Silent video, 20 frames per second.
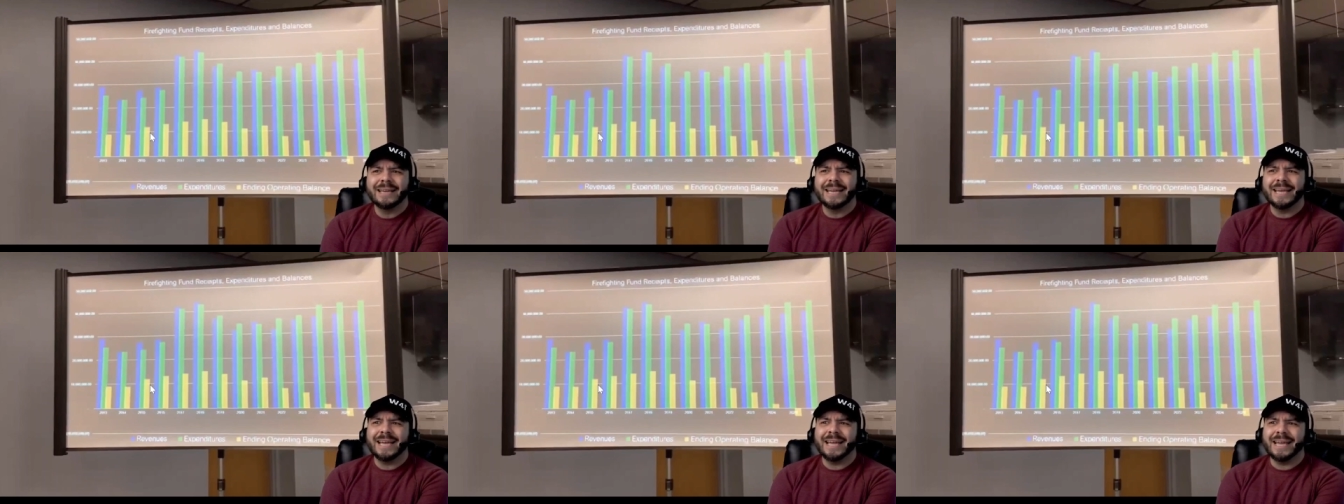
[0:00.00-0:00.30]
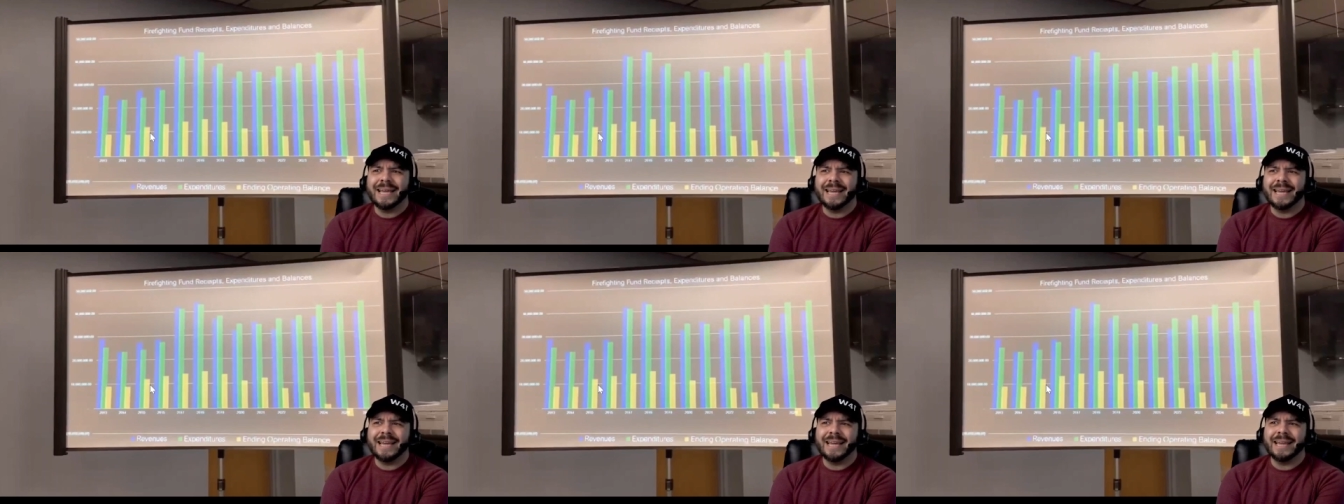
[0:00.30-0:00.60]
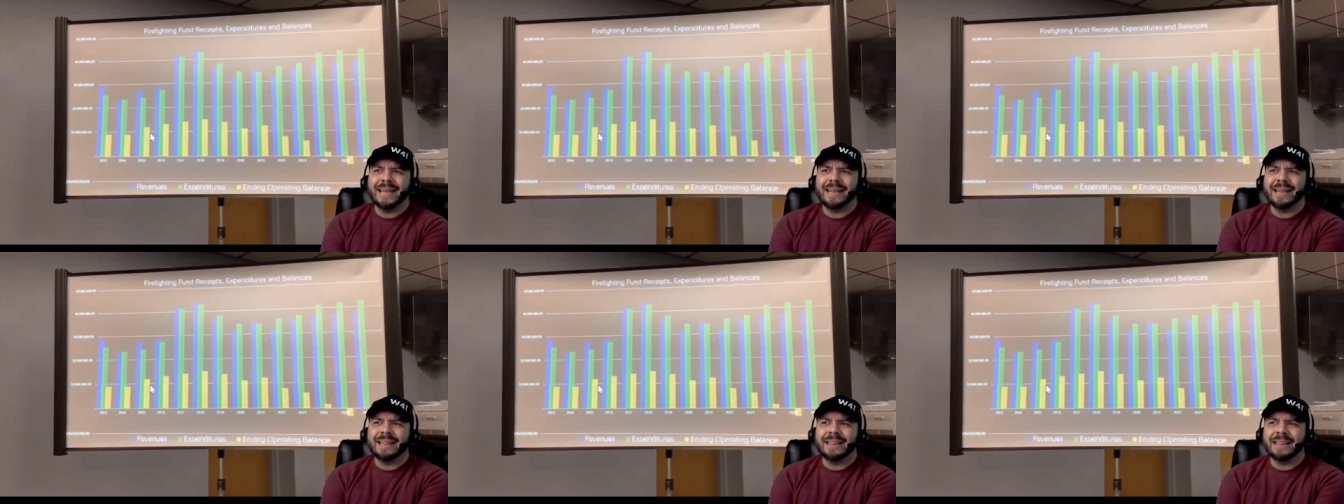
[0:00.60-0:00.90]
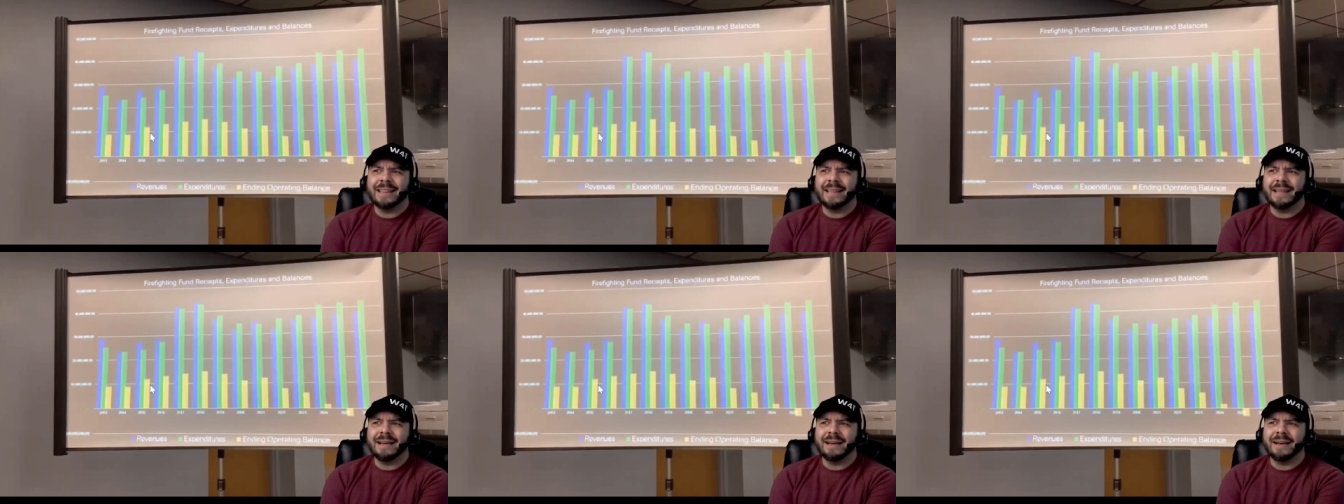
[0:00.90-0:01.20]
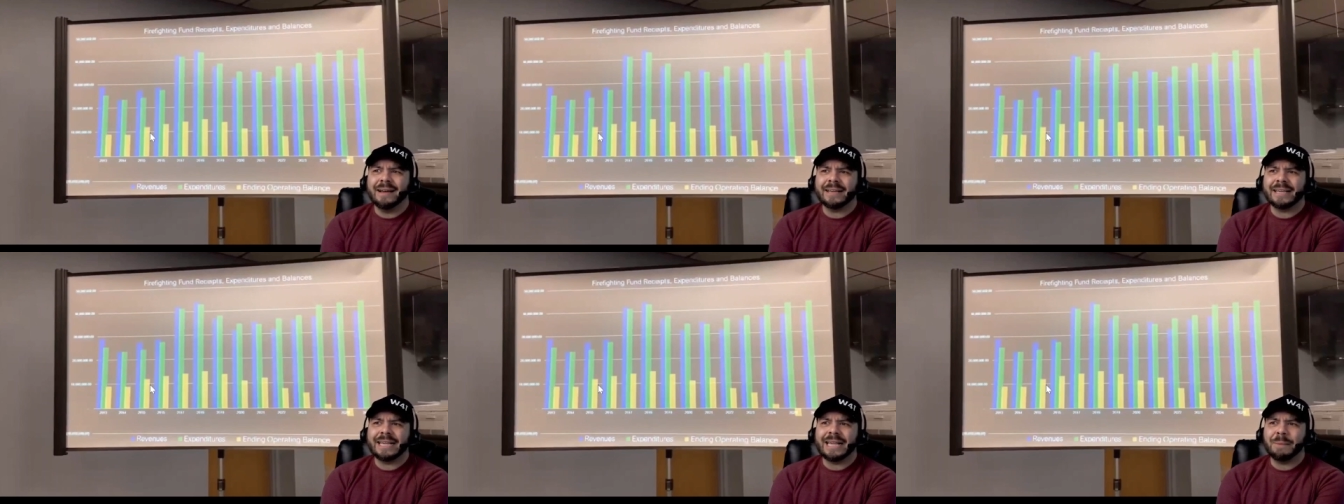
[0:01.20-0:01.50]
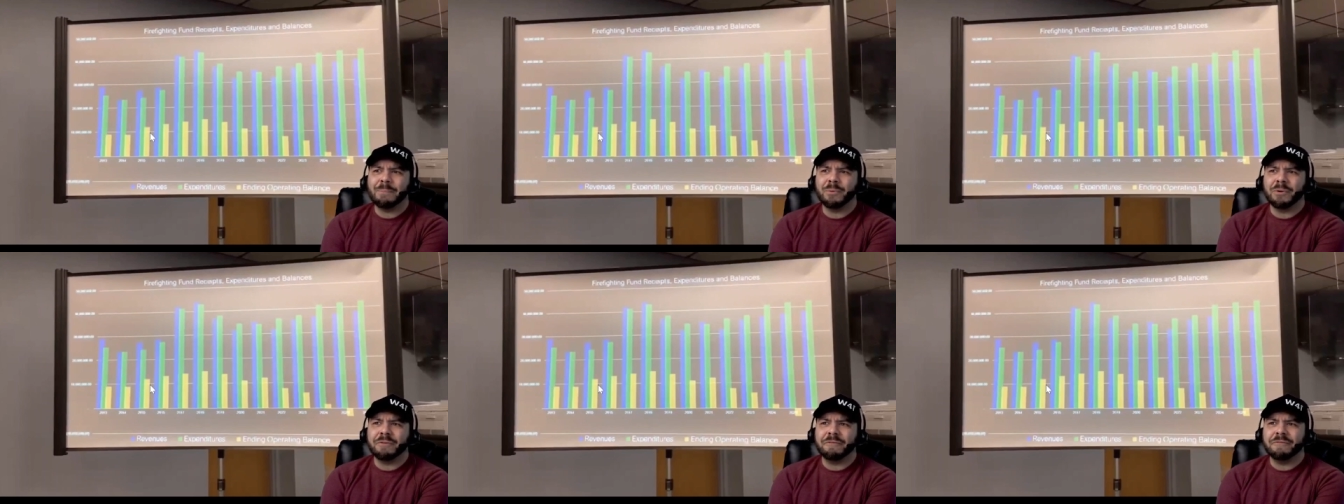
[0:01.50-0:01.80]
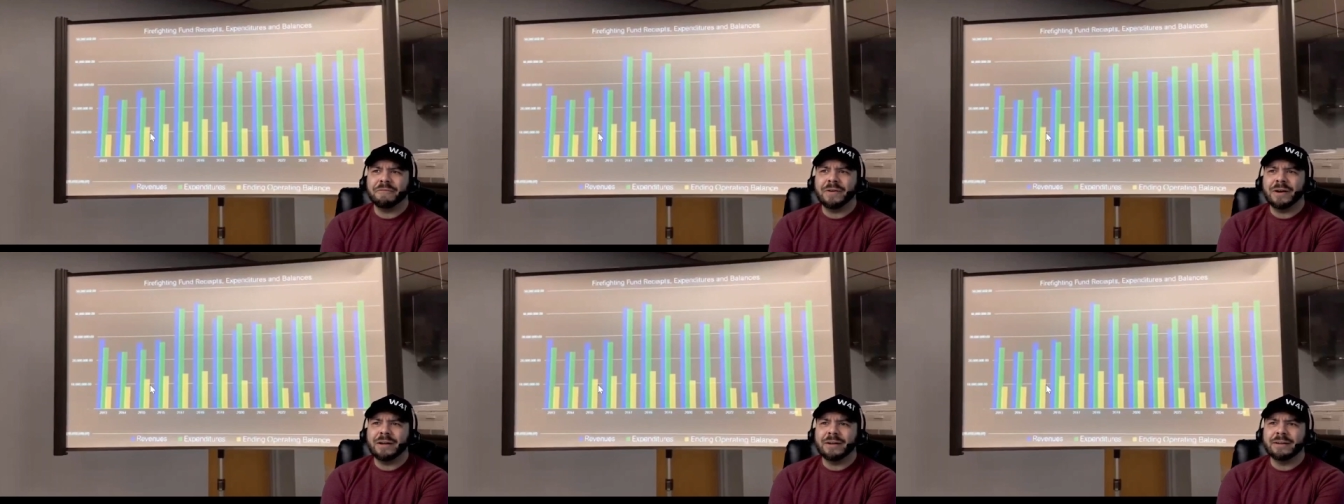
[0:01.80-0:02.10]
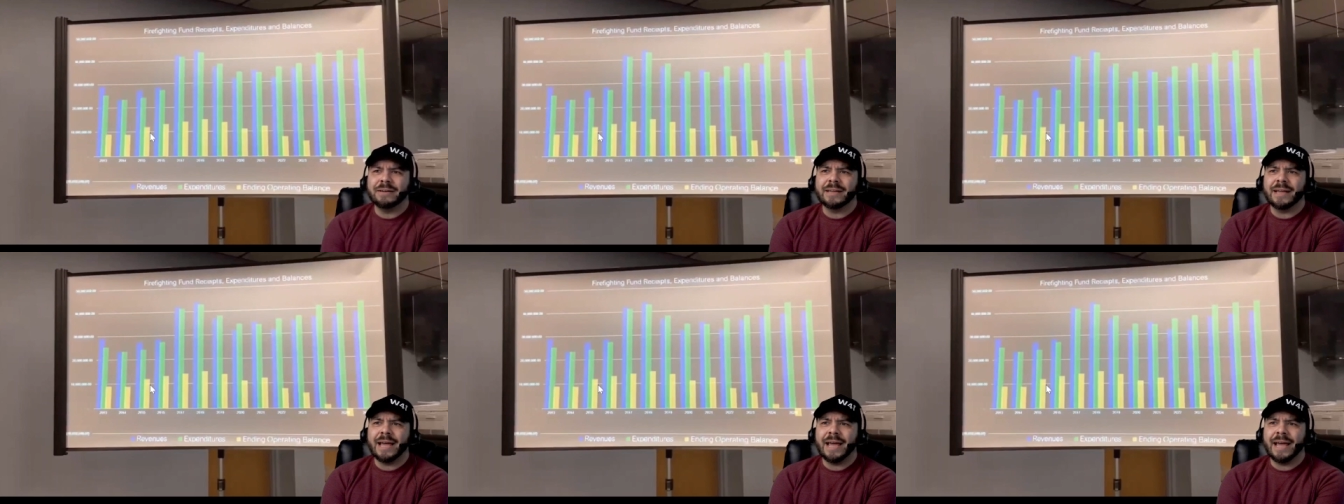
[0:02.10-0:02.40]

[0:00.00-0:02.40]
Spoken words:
and a separate fund